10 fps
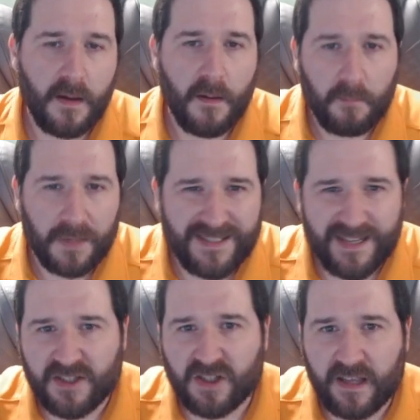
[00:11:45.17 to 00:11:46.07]
But
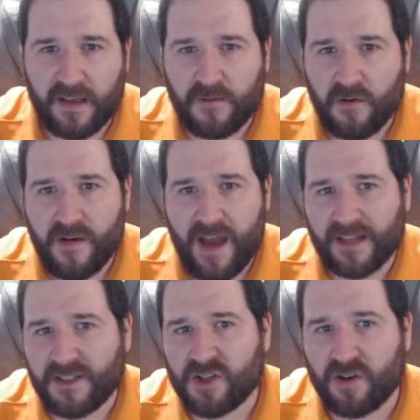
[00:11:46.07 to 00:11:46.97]
essentially, if you're
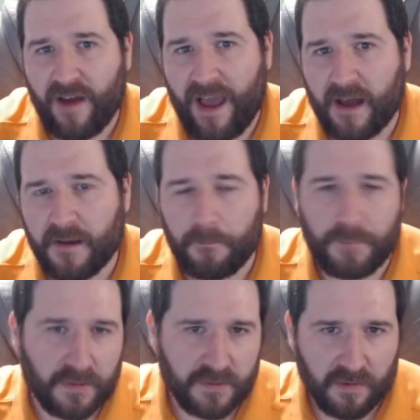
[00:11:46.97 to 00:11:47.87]
not sure how to
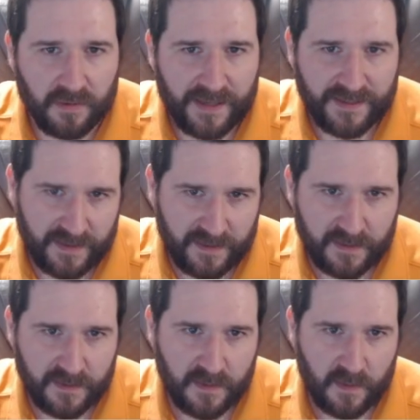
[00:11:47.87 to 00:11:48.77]
build your lesson,
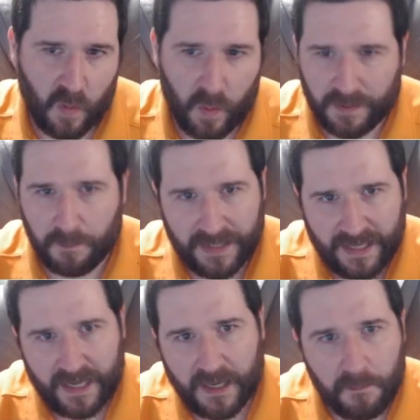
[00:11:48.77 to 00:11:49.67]
what the
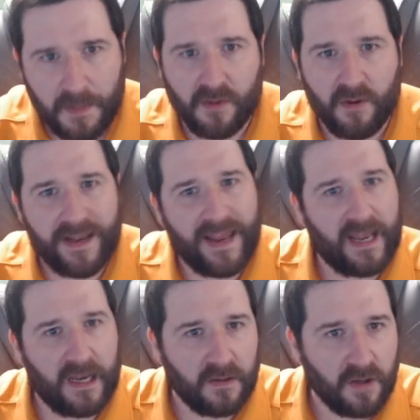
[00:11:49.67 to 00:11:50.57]
beginning, middle, and
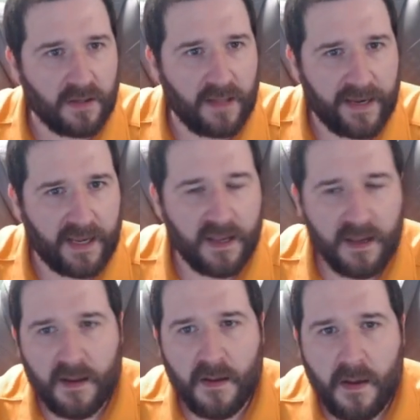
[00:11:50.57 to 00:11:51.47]
end look like,
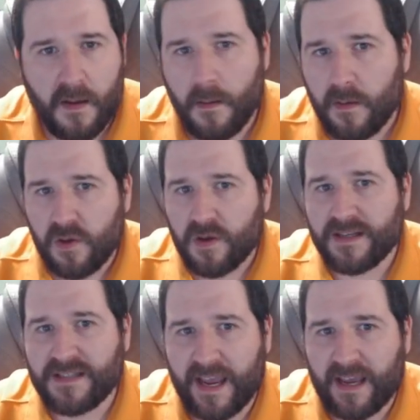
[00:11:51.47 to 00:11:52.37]
you
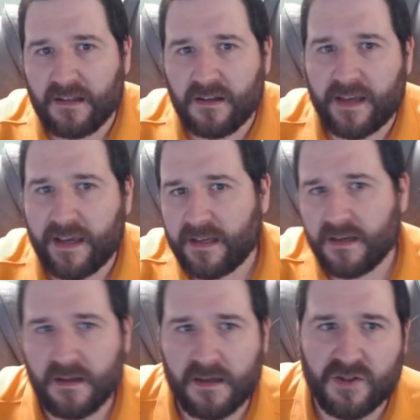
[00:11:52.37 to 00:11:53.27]
can take a look at
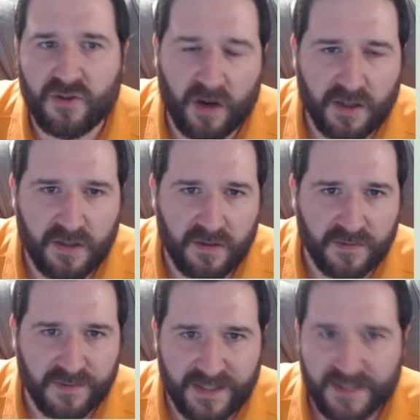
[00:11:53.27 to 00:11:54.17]

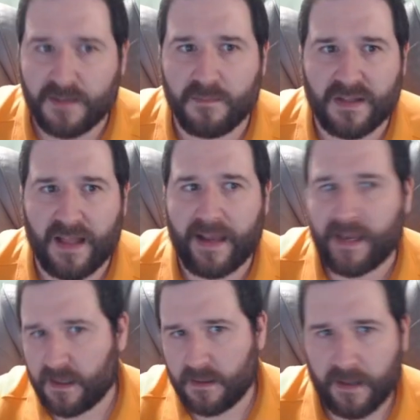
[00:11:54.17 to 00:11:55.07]
instructional systems
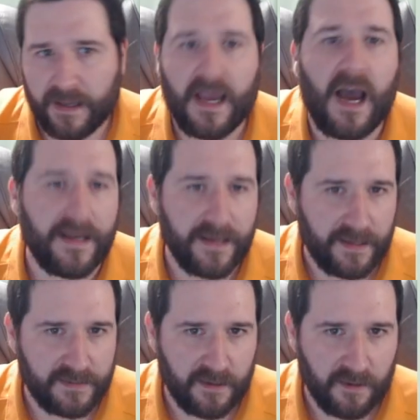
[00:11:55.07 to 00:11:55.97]
like
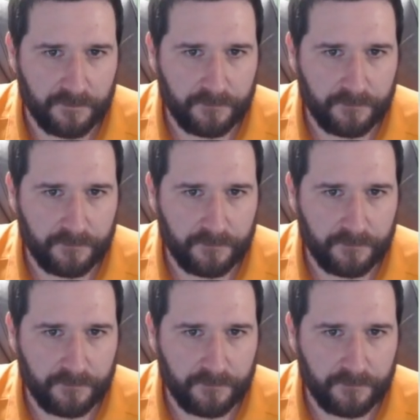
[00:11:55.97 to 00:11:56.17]
Gagne's here.